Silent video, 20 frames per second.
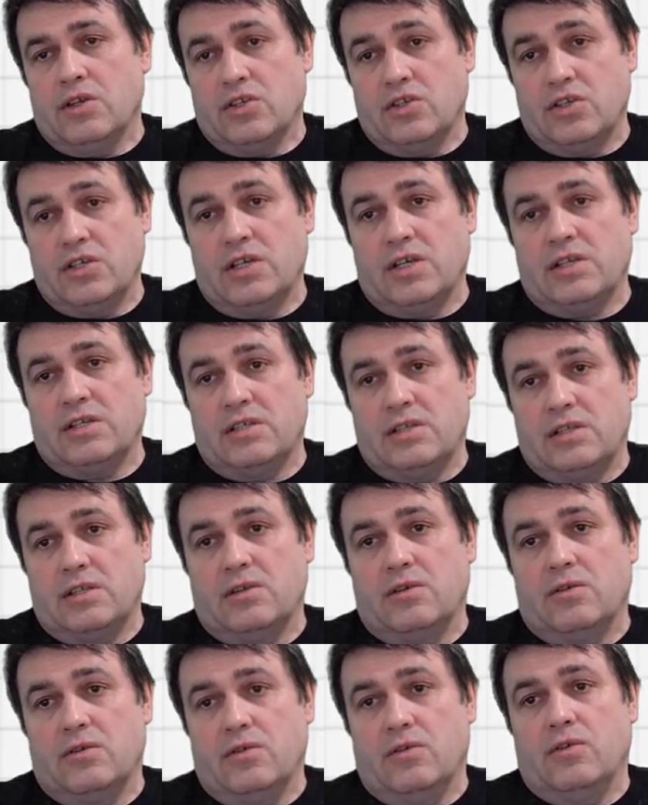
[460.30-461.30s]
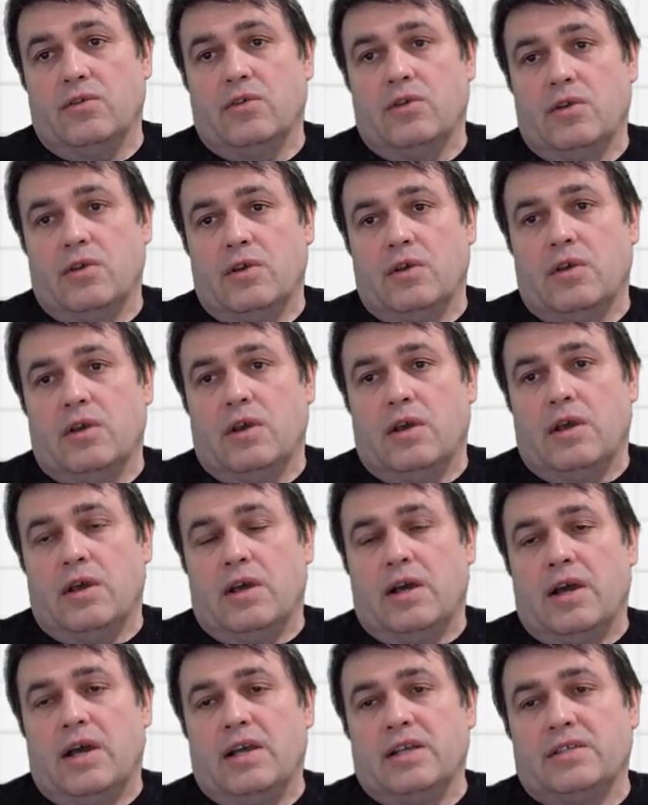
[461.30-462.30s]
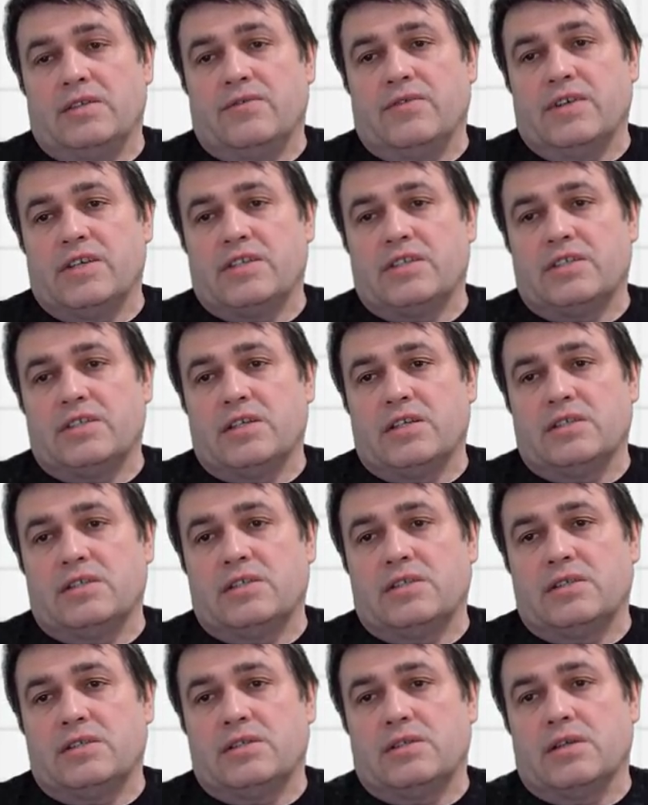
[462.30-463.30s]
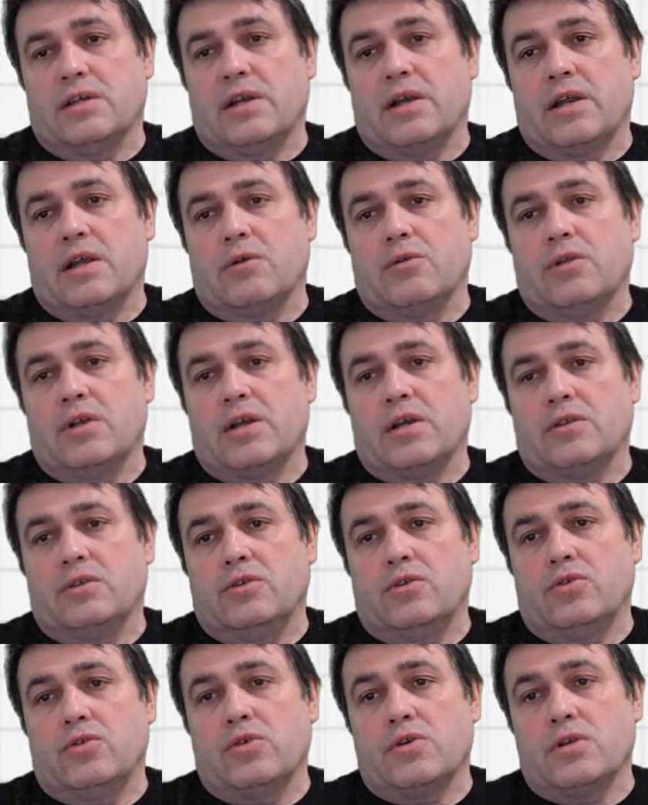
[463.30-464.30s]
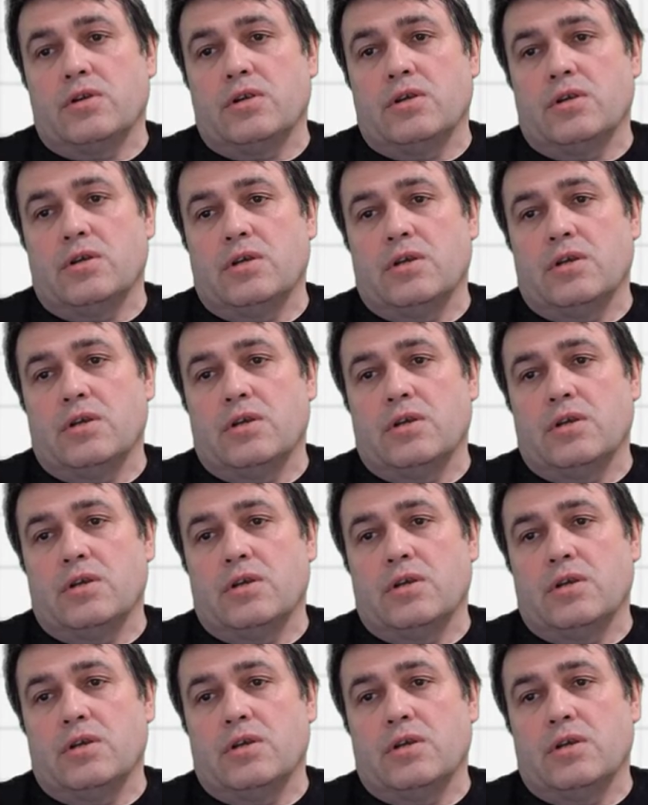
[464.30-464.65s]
just I switch this regular door